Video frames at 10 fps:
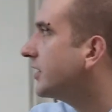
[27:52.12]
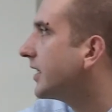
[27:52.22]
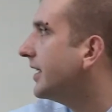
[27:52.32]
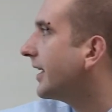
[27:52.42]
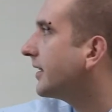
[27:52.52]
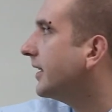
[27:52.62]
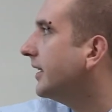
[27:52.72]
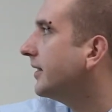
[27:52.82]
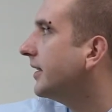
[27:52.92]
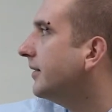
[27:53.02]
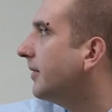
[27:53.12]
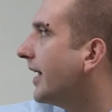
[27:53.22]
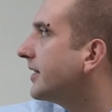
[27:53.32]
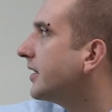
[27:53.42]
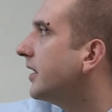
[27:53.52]
just connect the
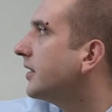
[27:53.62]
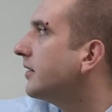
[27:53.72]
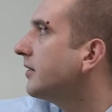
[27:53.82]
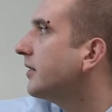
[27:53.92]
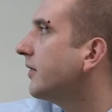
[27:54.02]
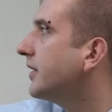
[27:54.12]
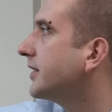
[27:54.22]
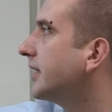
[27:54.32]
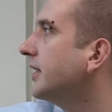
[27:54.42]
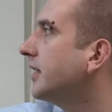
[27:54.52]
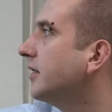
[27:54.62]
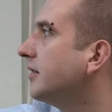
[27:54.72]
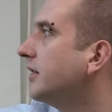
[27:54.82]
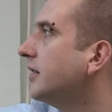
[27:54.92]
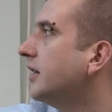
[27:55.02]
head side of the cylinder
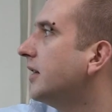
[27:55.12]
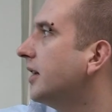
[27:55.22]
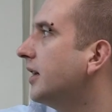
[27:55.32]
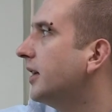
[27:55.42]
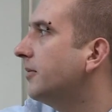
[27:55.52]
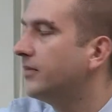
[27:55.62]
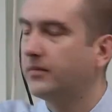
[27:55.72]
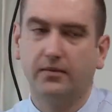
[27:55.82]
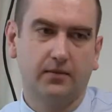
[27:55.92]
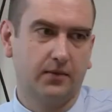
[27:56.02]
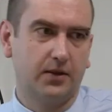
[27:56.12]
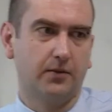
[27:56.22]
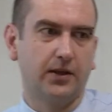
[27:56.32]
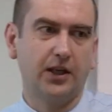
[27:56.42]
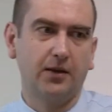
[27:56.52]
to
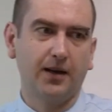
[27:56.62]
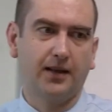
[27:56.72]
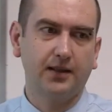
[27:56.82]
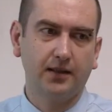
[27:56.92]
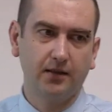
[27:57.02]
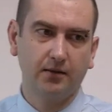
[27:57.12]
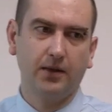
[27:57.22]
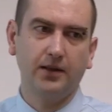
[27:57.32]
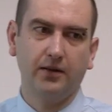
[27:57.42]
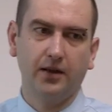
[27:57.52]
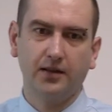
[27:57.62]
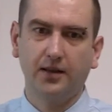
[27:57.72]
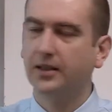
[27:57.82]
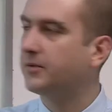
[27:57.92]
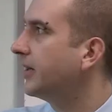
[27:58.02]
an accumulator when you're at a
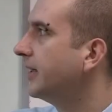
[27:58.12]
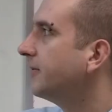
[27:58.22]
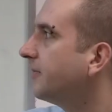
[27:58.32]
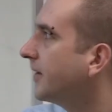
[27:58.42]
certain speed,